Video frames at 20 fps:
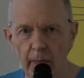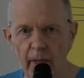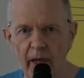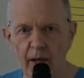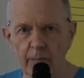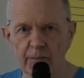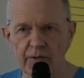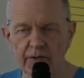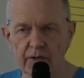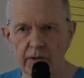
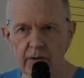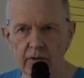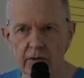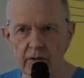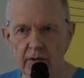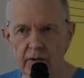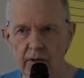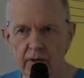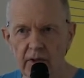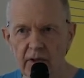apps
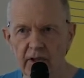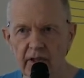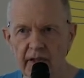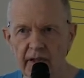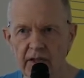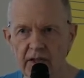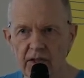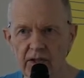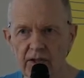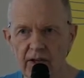
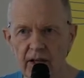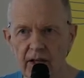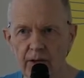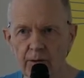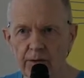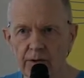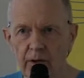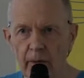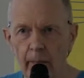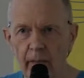in the
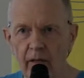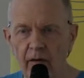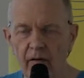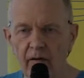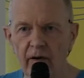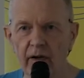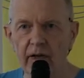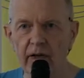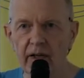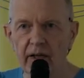cloud
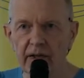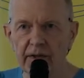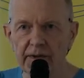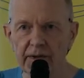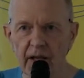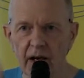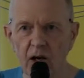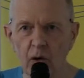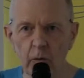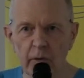
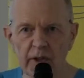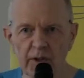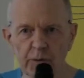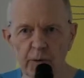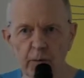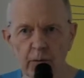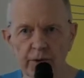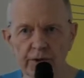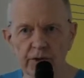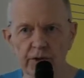now if we
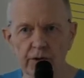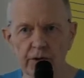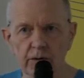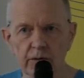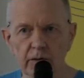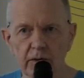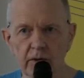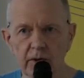wanted to.